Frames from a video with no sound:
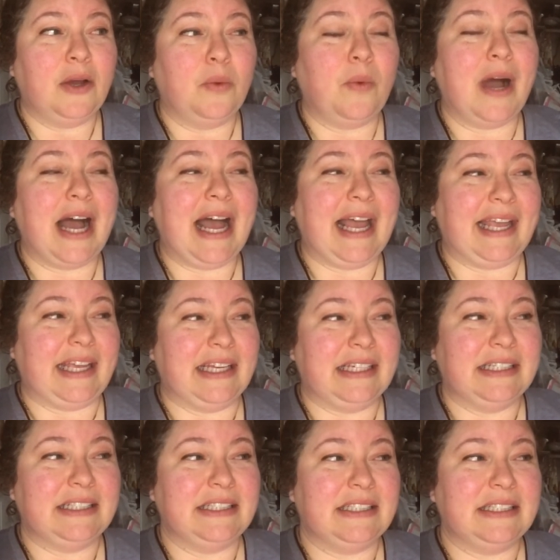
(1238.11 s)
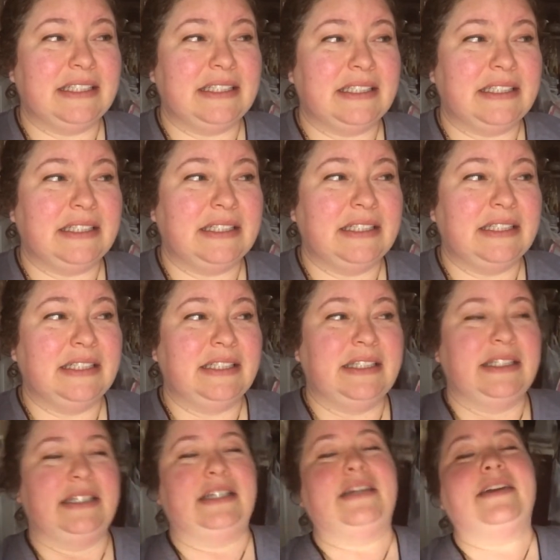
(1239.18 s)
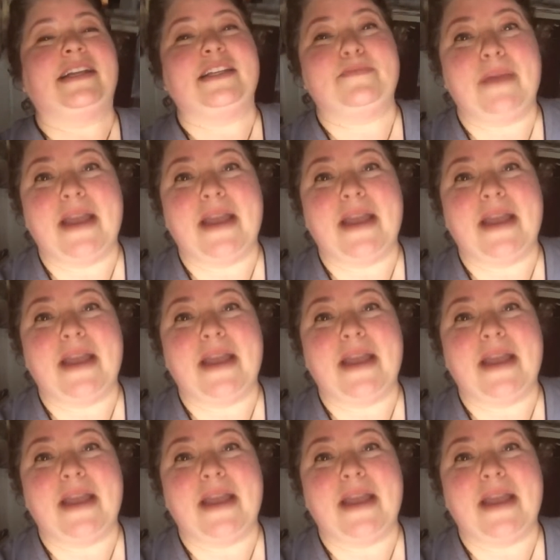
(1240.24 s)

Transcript: why he's